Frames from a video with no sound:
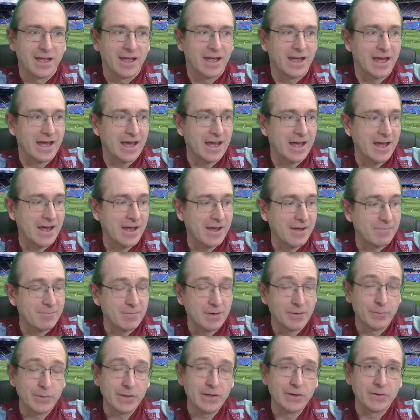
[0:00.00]

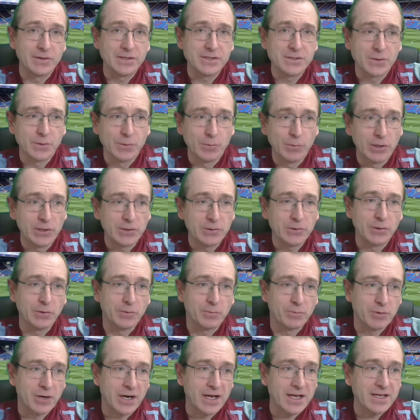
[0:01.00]
And we go into a World
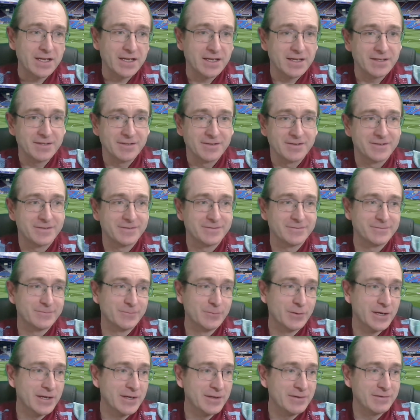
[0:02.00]
Cup break
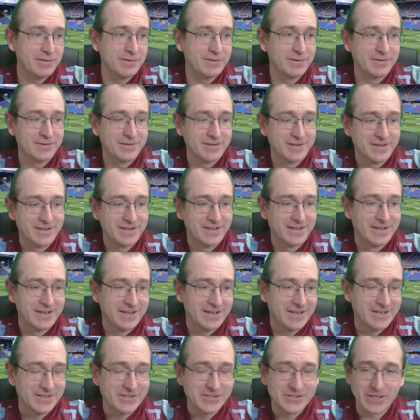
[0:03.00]
with
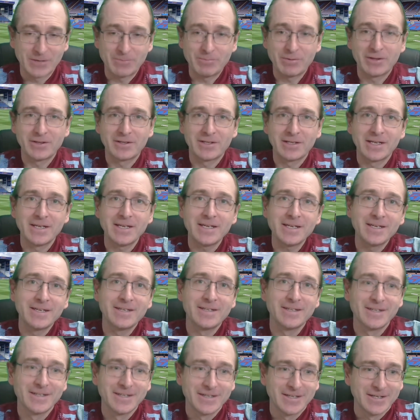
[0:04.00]
top of the
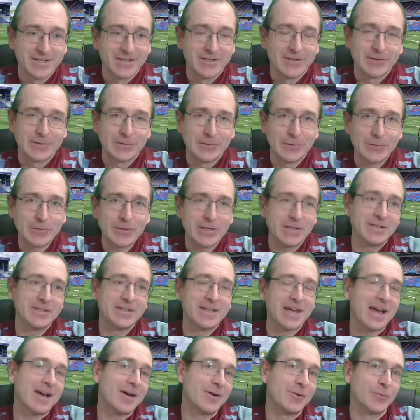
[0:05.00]
league, looking
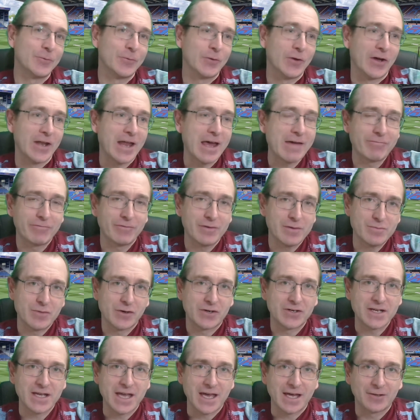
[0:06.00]
down on
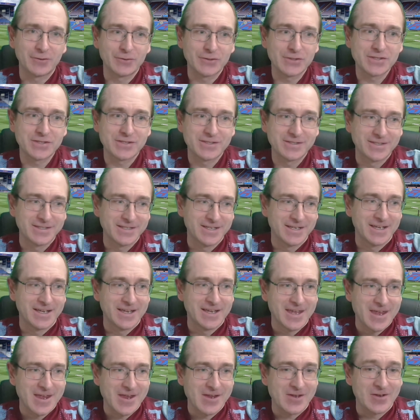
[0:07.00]
everybody else,
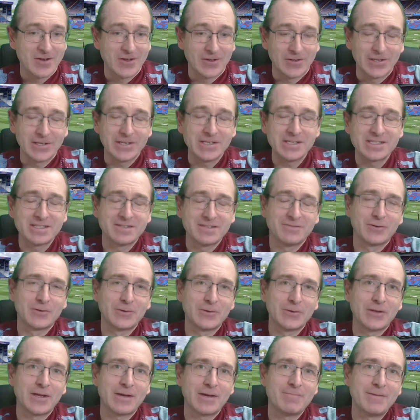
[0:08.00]
not least of
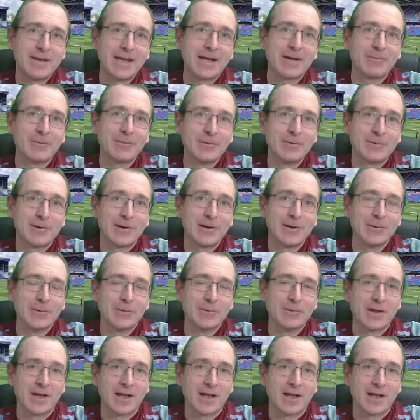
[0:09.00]
all them down the road.